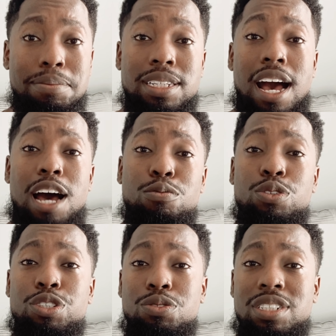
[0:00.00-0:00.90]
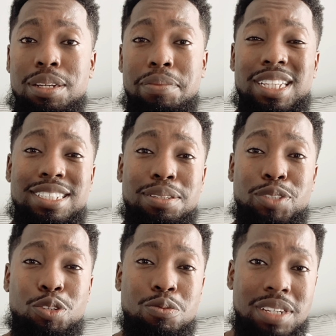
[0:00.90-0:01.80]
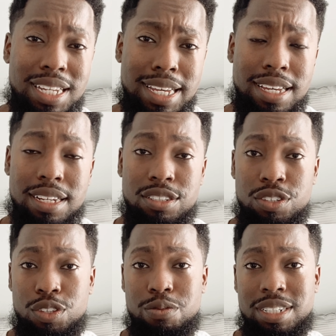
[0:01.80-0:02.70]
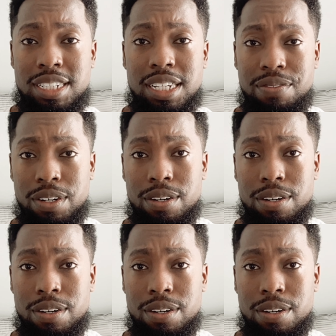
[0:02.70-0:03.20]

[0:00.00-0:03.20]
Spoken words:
God will use symbolism unique to the receiver.